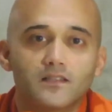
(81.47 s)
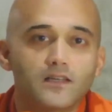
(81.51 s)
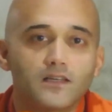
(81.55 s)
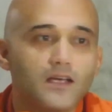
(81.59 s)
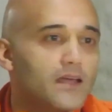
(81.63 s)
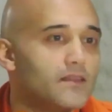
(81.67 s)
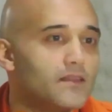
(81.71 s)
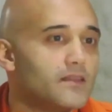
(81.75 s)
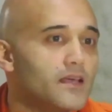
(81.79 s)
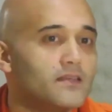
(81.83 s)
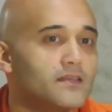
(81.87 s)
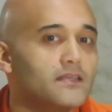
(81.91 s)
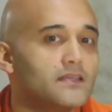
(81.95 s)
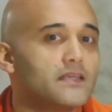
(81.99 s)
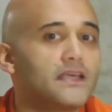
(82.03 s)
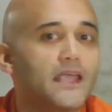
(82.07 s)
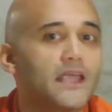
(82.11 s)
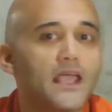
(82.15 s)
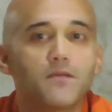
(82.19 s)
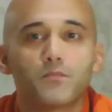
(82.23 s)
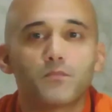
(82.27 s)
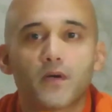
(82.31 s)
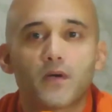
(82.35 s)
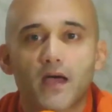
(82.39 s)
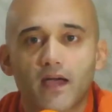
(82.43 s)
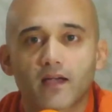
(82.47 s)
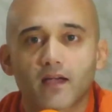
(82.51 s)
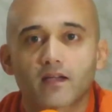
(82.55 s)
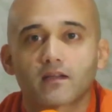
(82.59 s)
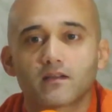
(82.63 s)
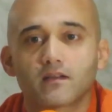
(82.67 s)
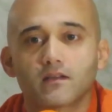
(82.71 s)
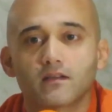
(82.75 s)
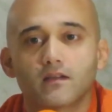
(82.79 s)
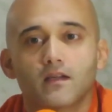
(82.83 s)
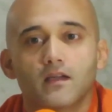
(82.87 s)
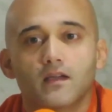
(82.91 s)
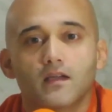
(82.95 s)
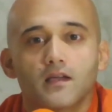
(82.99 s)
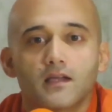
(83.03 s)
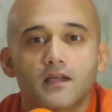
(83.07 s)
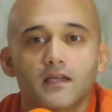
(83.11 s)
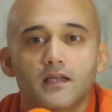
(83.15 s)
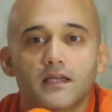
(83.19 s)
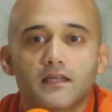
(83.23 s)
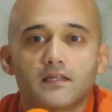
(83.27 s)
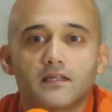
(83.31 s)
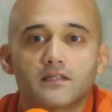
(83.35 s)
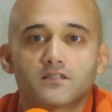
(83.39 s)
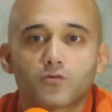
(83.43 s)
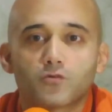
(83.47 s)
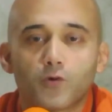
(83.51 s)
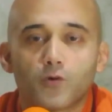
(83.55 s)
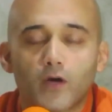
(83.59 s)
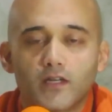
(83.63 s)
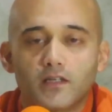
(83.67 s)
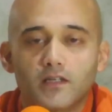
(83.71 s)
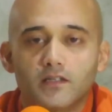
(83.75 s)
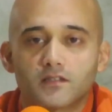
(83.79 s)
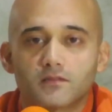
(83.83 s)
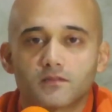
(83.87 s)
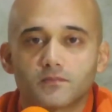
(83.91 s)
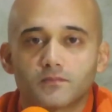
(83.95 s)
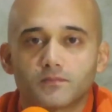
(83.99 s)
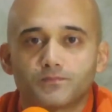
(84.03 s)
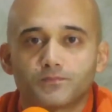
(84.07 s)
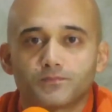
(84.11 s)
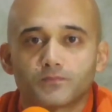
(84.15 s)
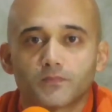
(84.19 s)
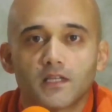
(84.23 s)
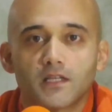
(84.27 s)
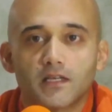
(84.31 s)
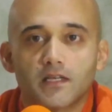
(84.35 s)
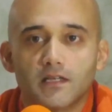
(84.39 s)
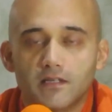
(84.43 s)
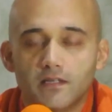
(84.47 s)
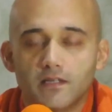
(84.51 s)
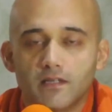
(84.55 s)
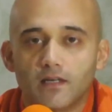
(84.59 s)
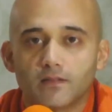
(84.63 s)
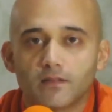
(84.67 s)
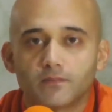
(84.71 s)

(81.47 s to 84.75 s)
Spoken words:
And then he came back in his 20s to India.